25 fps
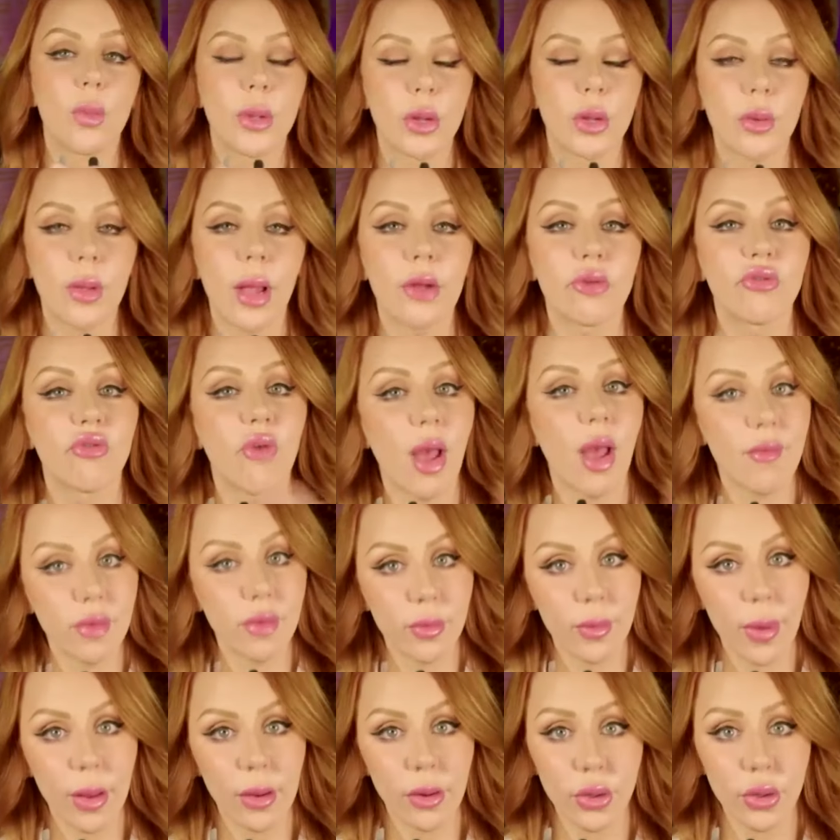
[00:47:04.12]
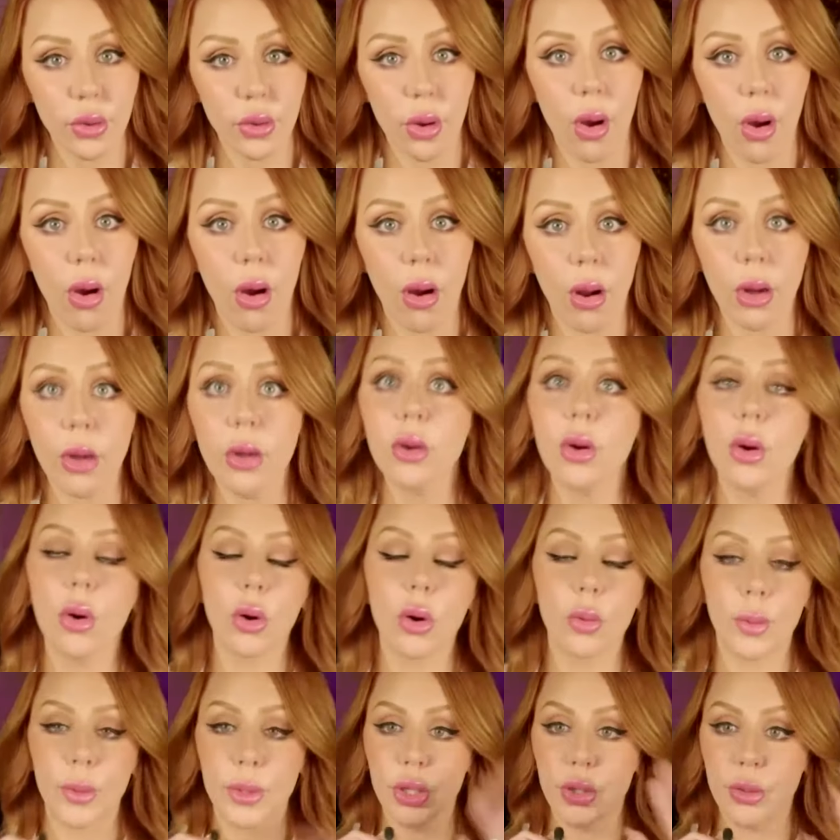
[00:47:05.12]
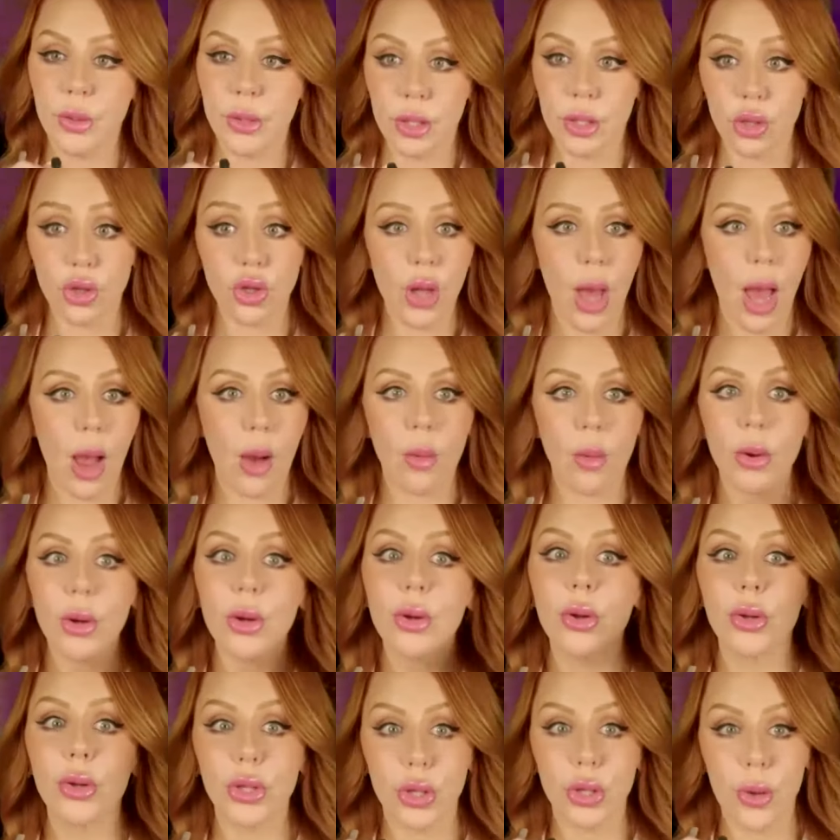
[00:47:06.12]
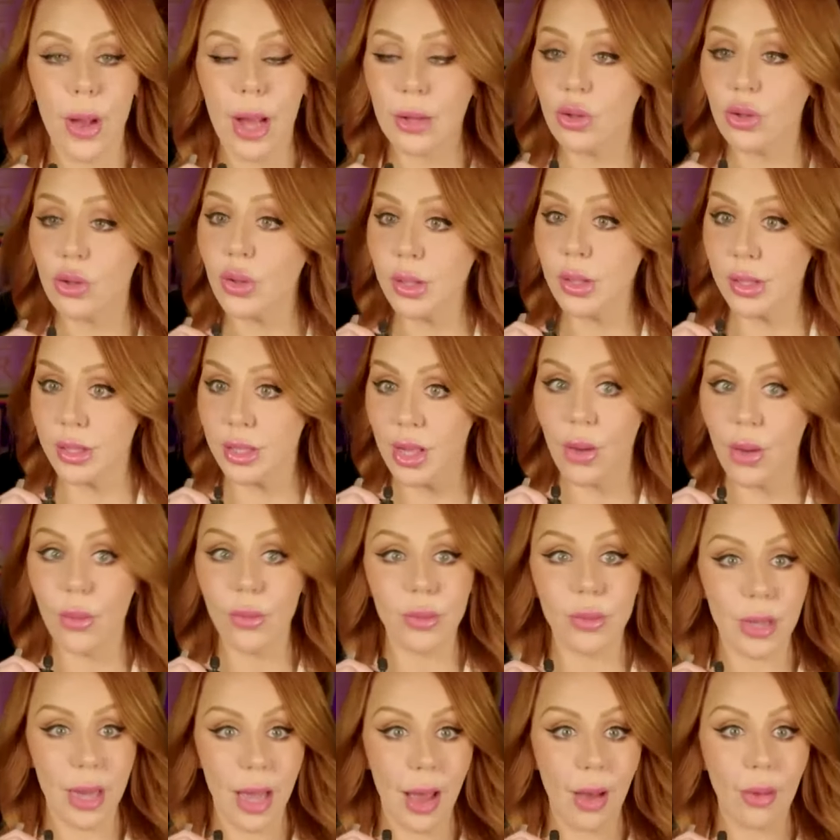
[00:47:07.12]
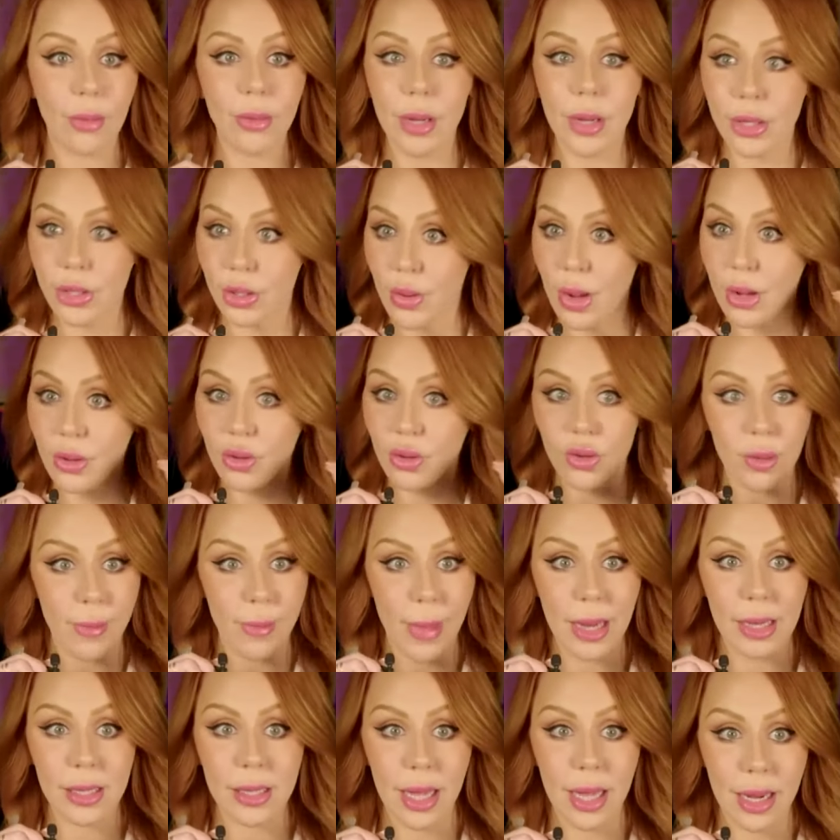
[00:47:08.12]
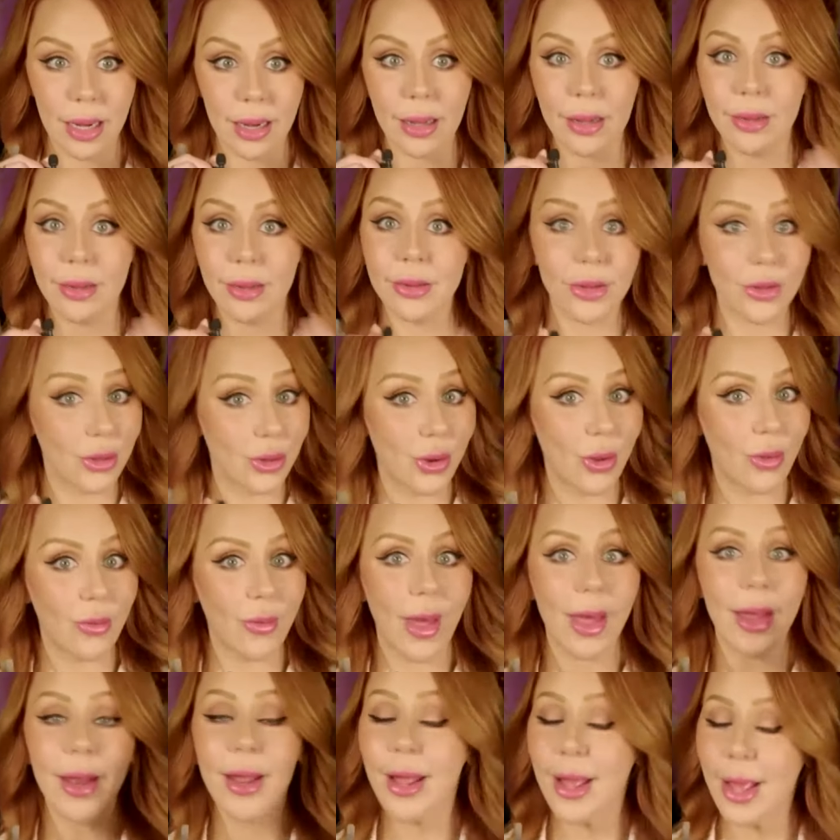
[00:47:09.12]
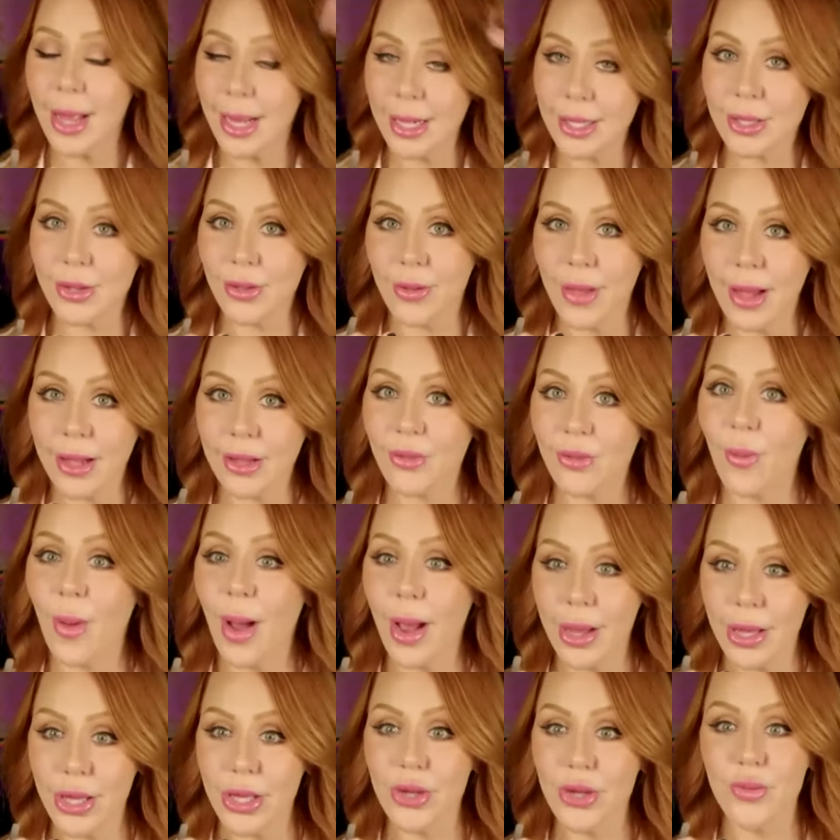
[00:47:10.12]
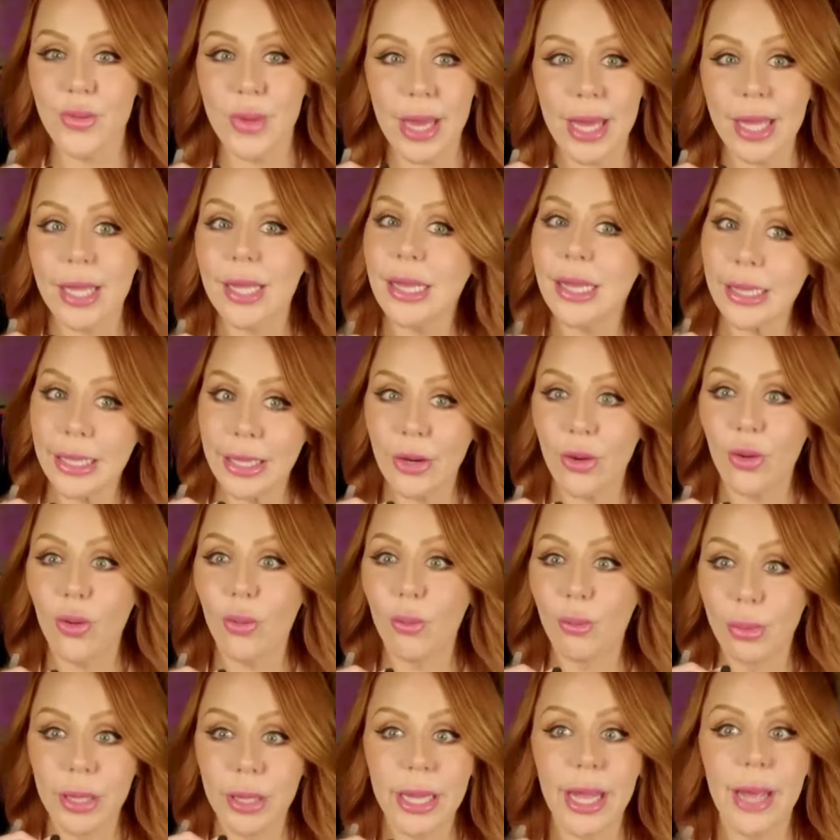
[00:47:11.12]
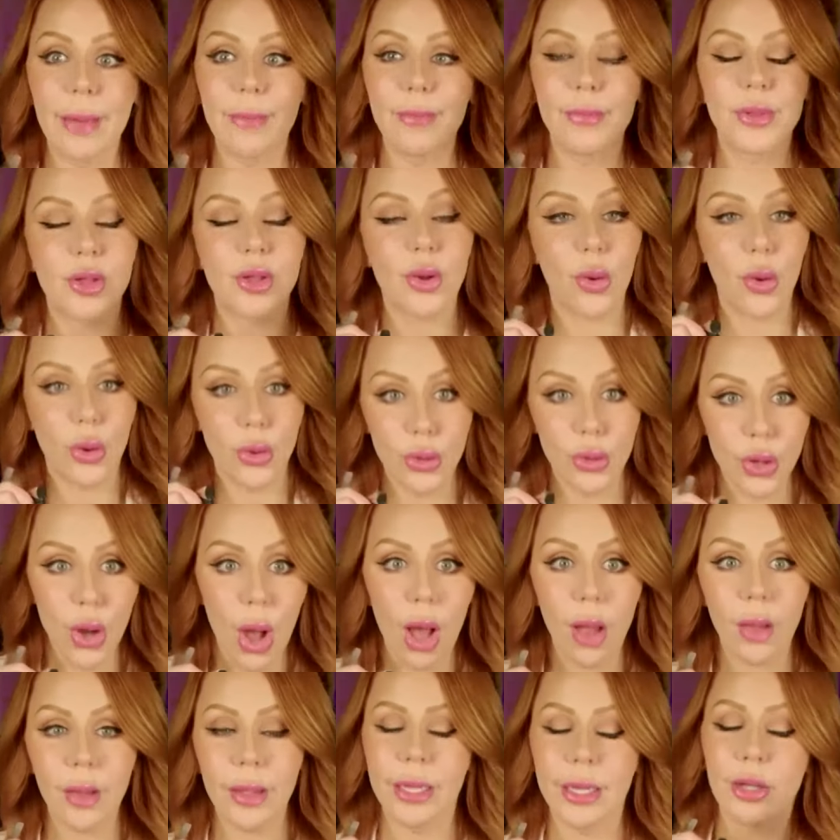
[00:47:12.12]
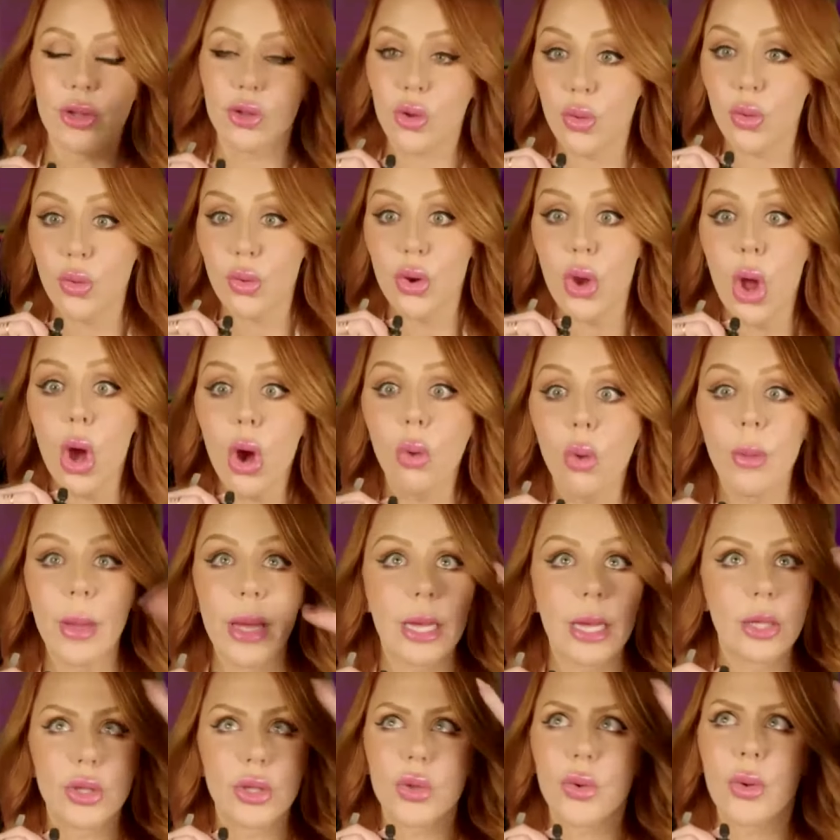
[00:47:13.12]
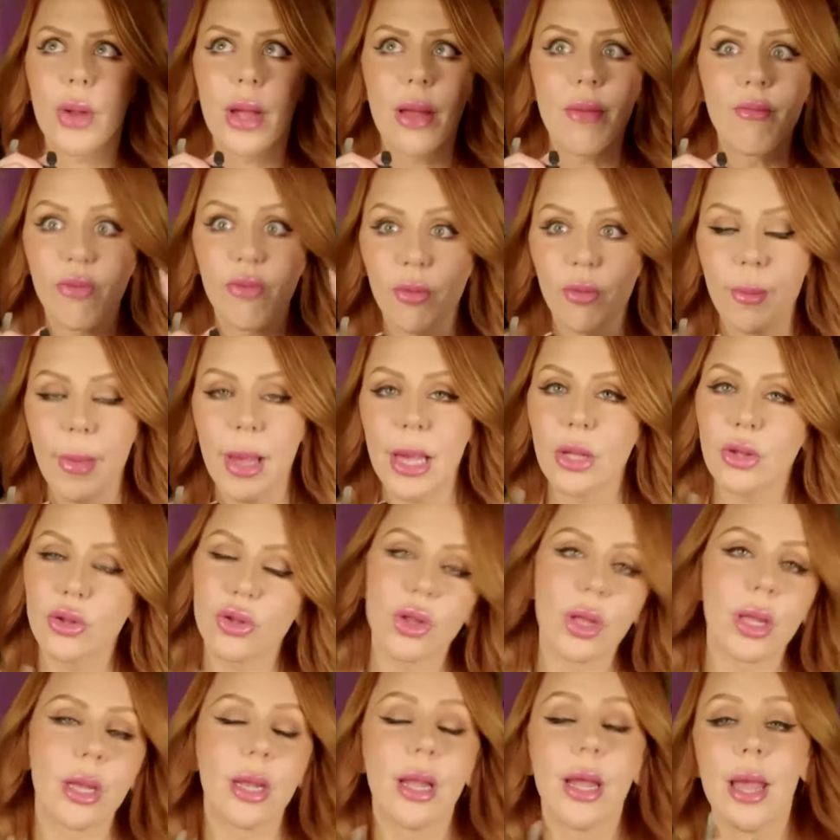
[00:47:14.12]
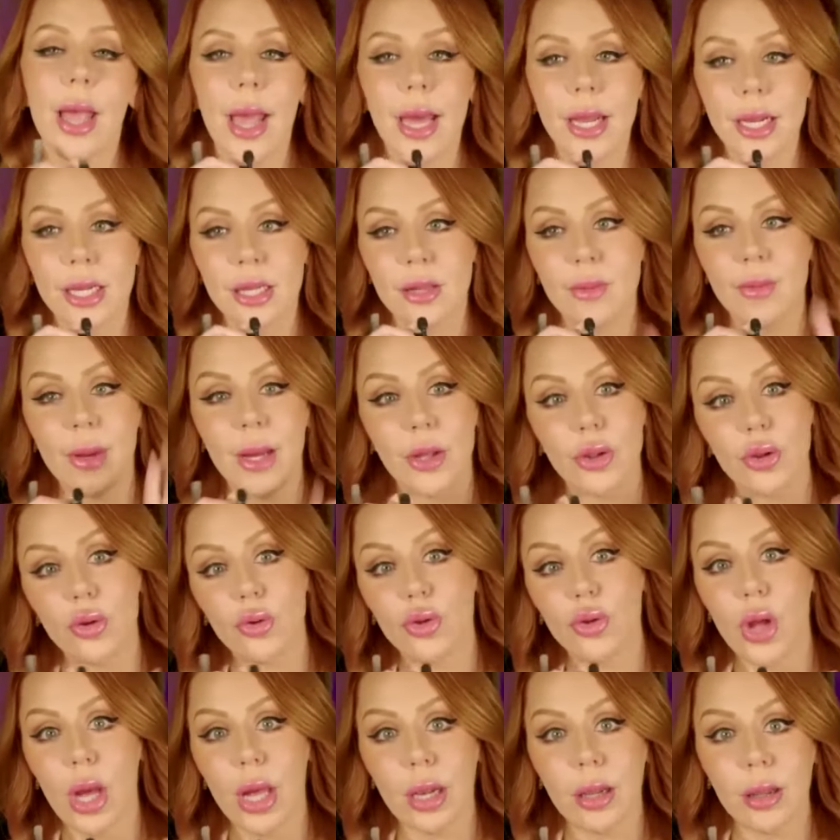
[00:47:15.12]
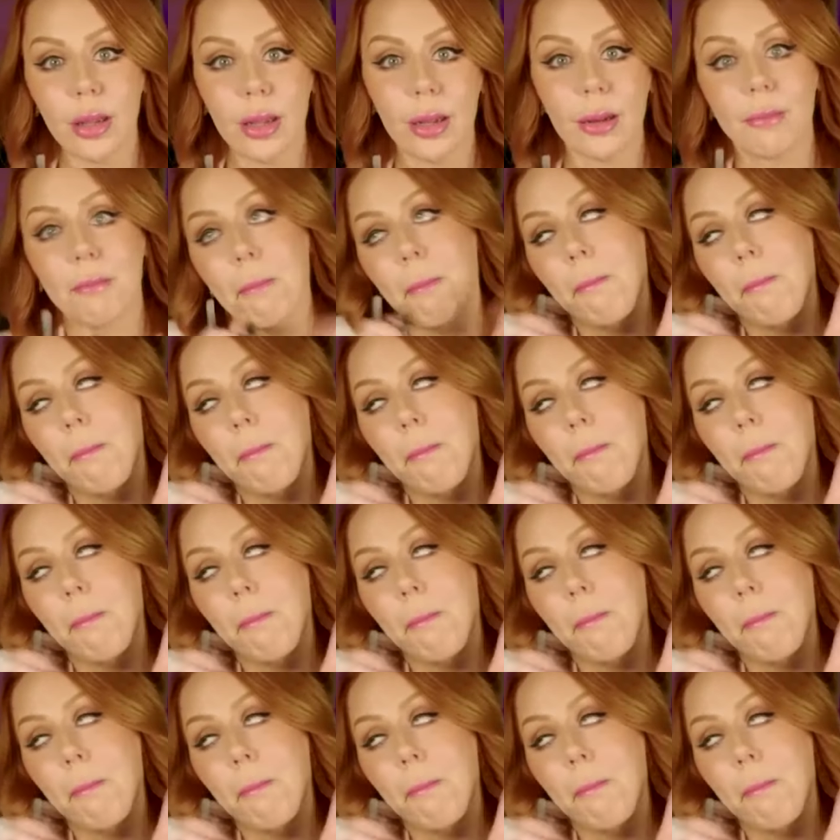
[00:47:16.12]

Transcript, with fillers: you're like driving around in your car or when you're in the shower, you're actually zoned out and you're actually meditating. Did you know that? And so that's why you get little blips or knowledge or knowings or information. And it's because you're channeling.